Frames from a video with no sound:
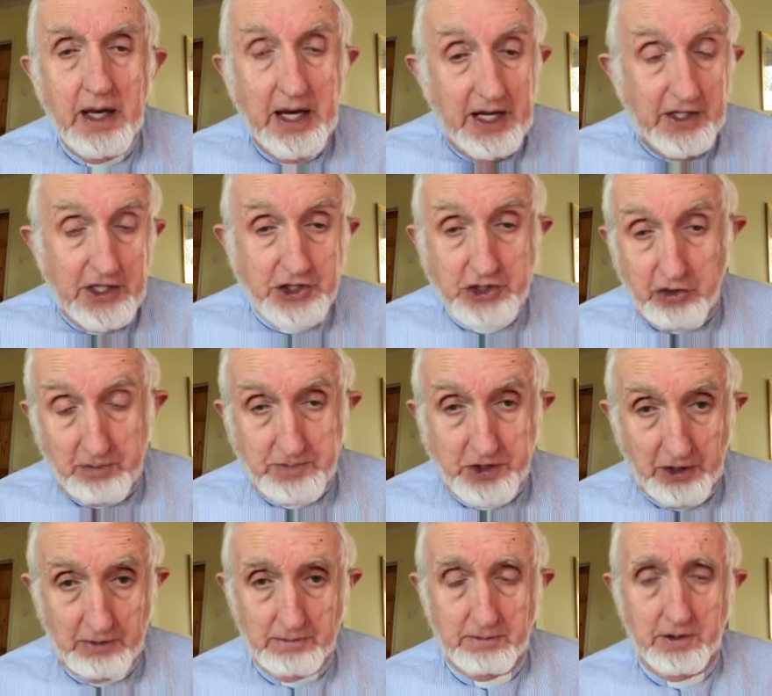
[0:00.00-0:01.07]
In the
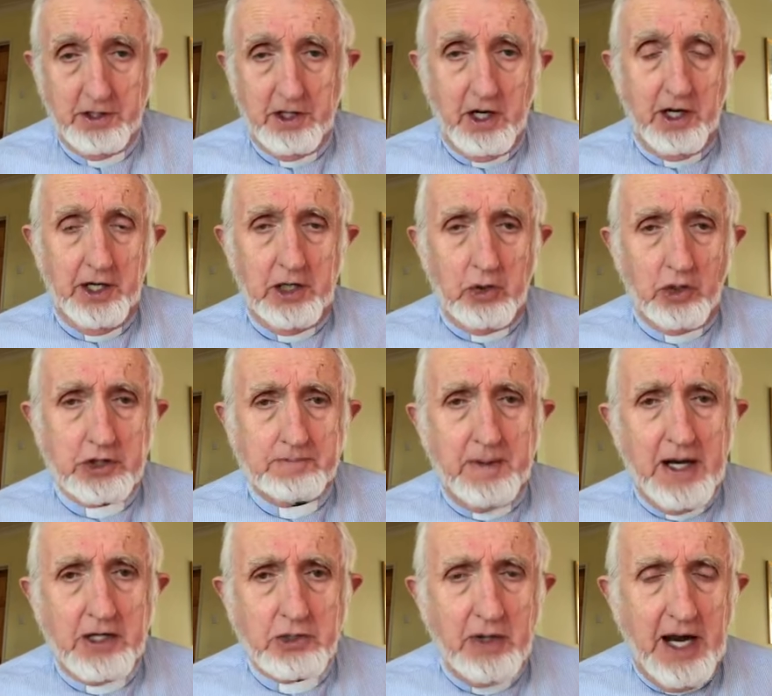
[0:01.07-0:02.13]
scripture, here he goes
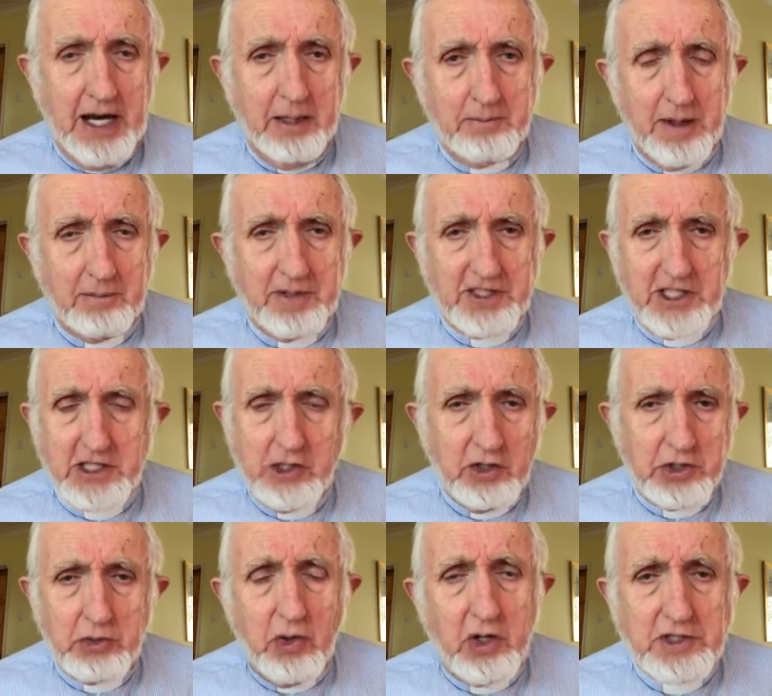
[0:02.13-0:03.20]
back to Abraham. He says,
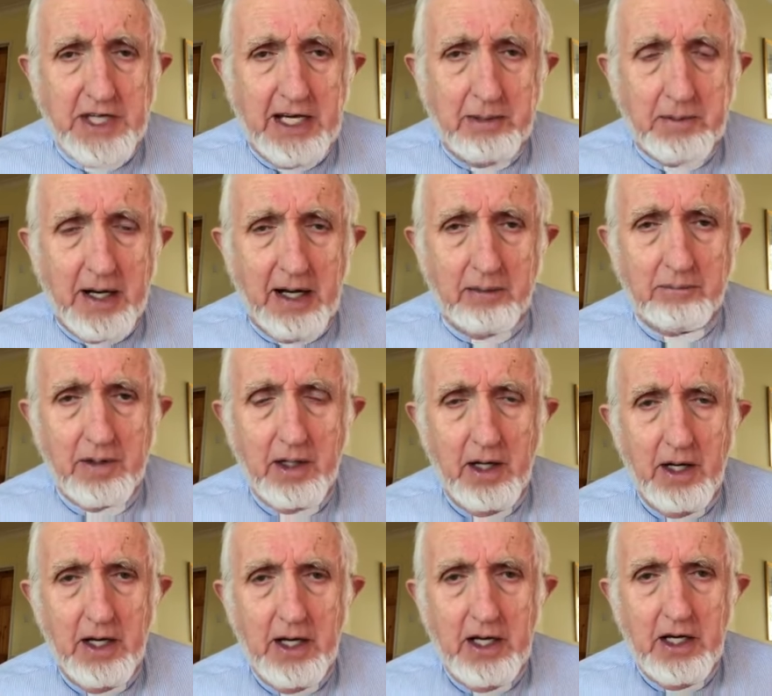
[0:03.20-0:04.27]
Look towards Abraham
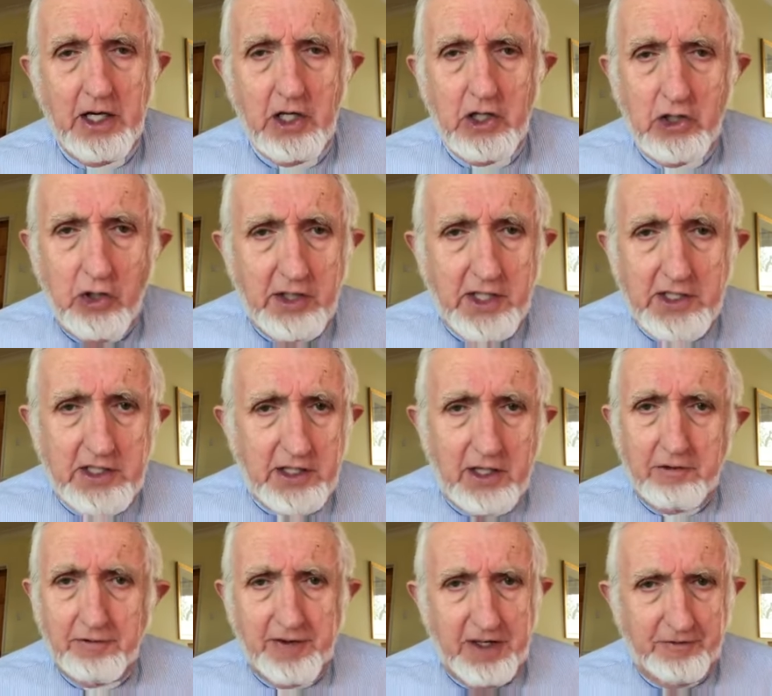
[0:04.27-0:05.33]
look at
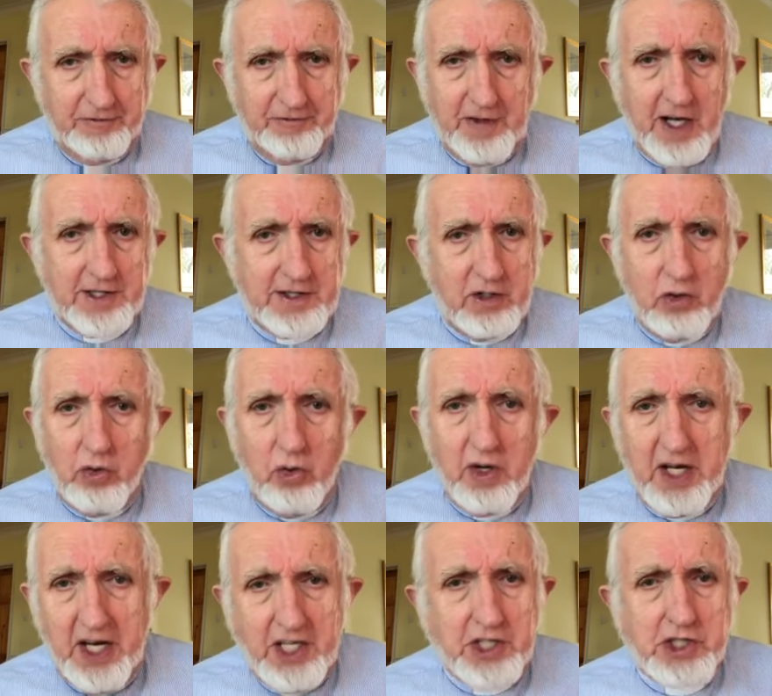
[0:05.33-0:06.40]
the, at the whole
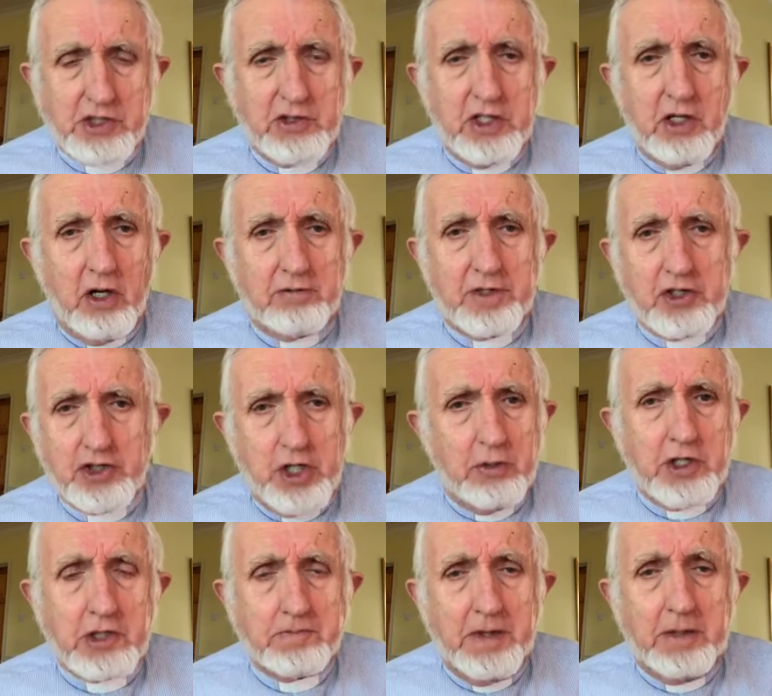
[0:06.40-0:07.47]
history of the
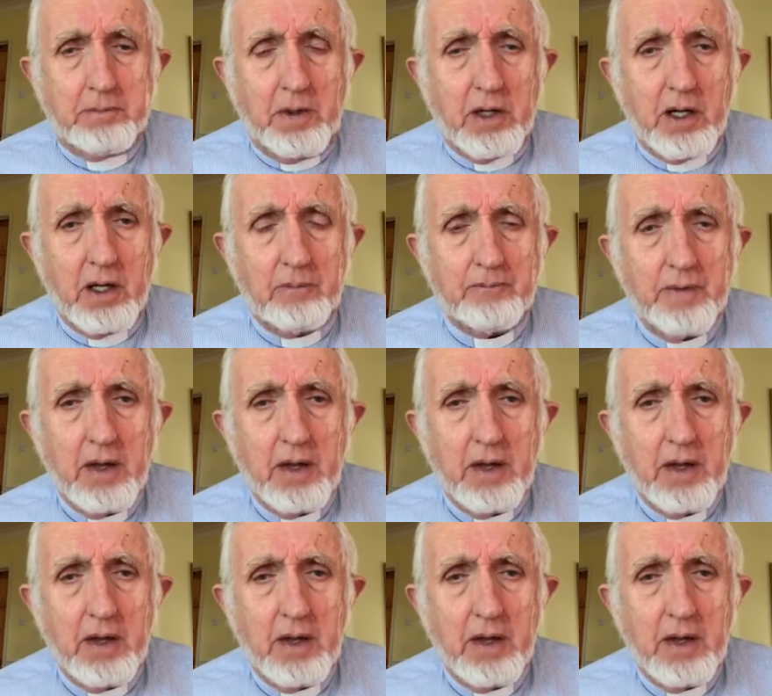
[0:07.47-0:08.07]
Jewish people.